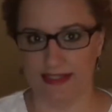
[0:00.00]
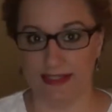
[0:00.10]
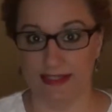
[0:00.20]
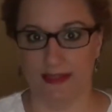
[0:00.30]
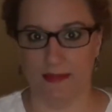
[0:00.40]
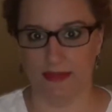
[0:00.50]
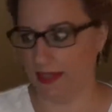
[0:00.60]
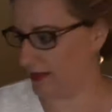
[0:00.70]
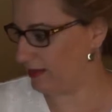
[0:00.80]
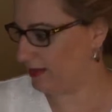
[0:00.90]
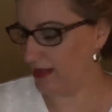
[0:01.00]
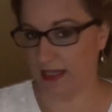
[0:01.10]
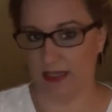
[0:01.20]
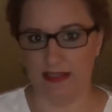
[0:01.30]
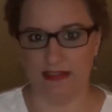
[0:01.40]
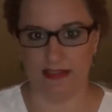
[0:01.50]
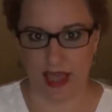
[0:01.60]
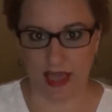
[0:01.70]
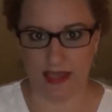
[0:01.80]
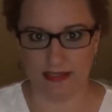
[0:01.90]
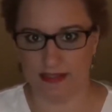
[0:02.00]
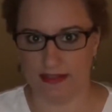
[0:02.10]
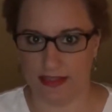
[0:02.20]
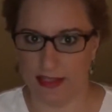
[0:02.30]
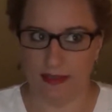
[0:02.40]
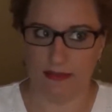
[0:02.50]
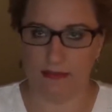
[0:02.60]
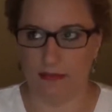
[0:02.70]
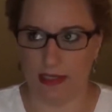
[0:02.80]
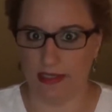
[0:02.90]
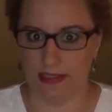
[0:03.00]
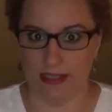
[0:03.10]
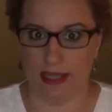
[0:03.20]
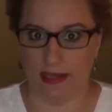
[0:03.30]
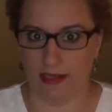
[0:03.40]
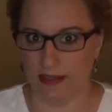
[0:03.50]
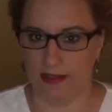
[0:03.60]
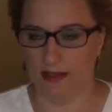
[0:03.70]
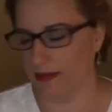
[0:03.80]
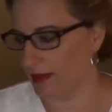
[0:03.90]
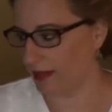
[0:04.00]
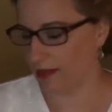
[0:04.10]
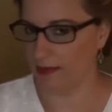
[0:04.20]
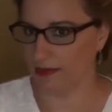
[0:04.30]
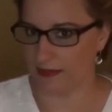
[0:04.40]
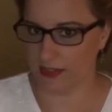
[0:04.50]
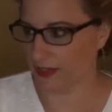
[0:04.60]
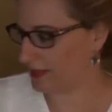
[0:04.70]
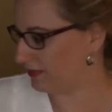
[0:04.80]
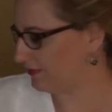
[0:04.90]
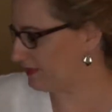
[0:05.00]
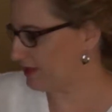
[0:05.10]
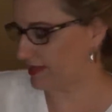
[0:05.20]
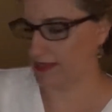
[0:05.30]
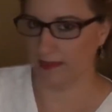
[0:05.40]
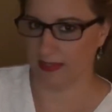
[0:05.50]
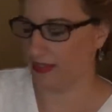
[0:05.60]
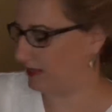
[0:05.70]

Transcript: I see something in his size, it's like, I need to get it, and then I can always return it if it's not something